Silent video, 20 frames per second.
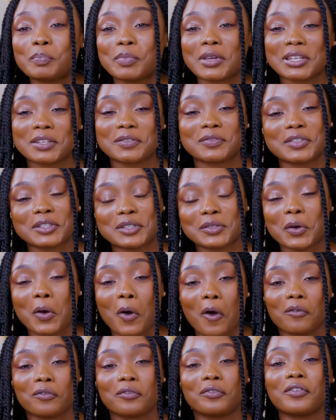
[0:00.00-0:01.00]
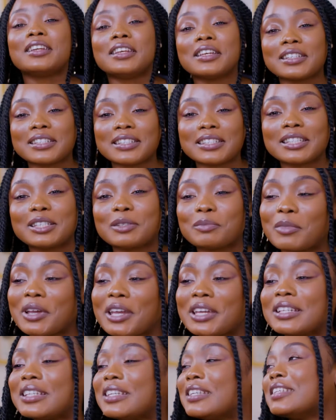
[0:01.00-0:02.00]
benefit of
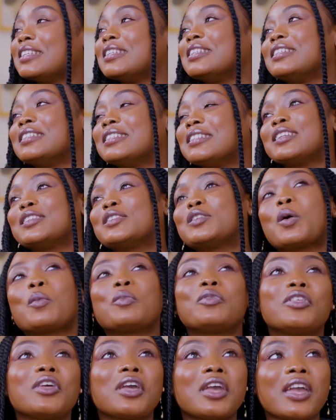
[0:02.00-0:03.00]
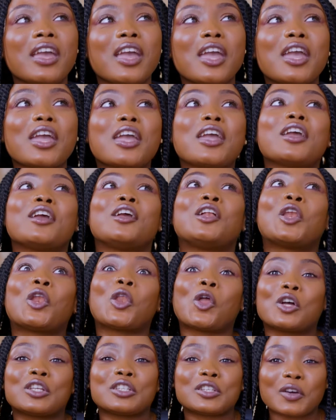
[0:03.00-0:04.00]
niacinamide is something a
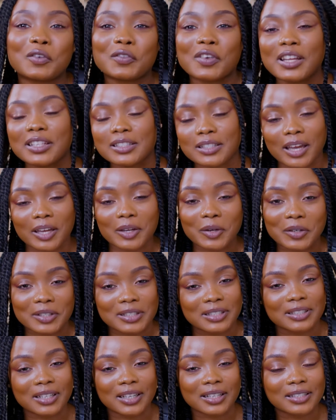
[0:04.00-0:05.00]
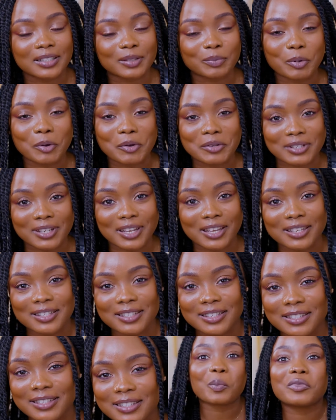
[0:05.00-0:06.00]
lot of antioxidants
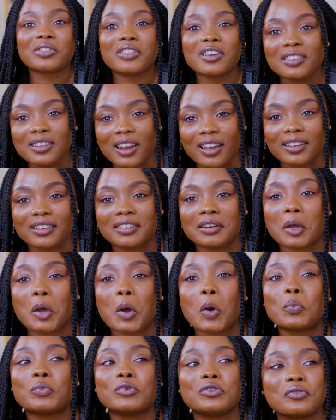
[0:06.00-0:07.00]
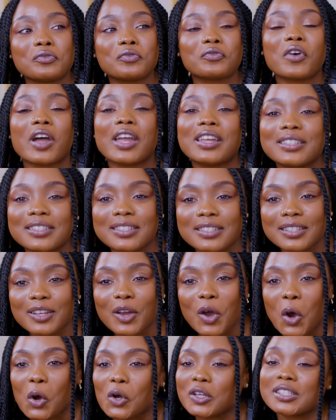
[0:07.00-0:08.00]
possess, something that can help you fight
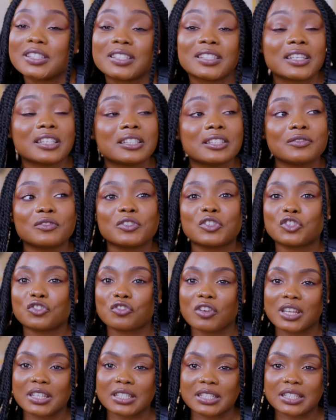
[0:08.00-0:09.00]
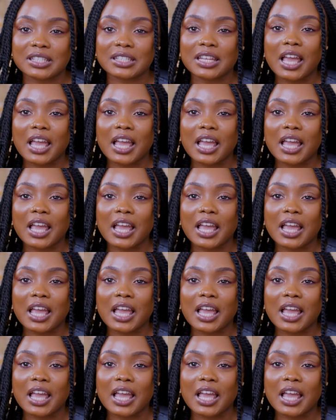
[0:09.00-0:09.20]
oxidative stress